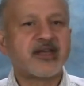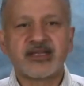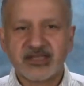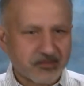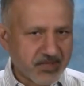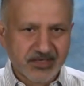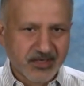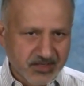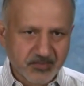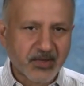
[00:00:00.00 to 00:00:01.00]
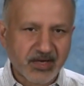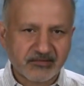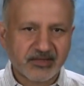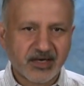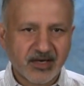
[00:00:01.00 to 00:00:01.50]
underestimate its
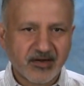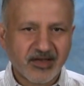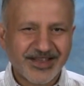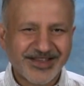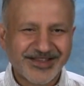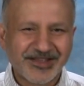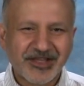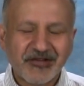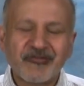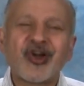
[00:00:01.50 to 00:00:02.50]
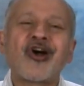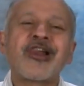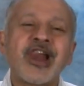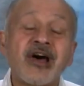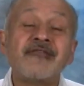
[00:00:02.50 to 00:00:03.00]
power.
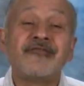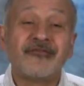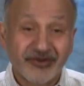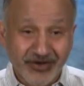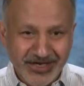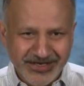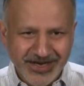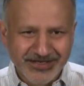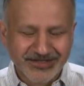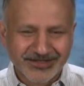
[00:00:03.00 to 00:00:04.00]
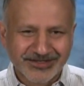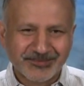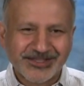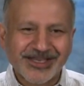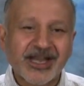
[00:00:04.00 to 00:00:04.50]
We all love great
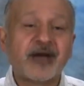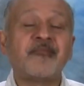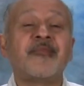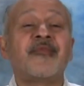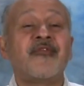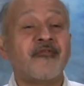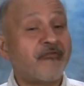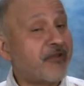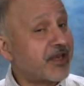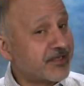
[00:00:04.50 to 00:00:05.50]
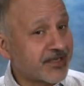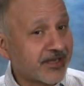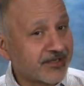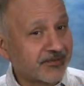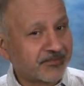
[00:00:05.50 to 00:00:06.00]
ideas, but they come
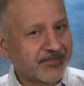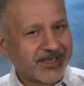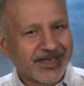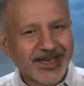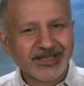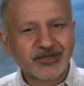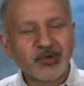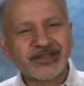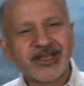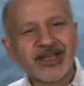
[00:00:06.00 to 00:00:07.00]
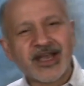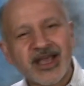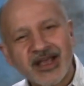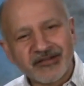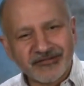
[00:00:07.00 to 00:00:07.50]
very seldom. And the one
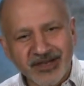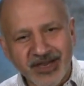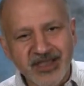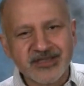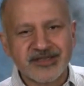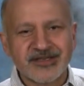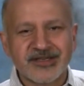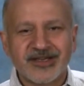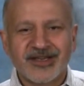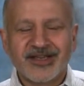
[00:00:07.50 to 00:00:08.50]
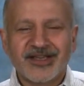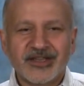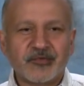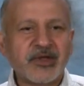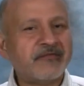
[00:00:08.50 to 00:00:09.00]
thing I have against
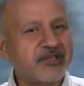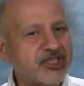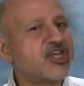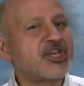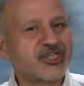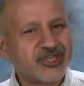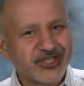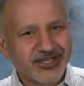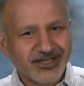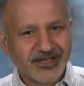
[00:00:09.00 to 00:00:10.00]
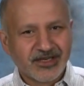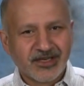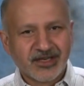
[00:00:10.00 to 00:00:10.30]
the way we teach,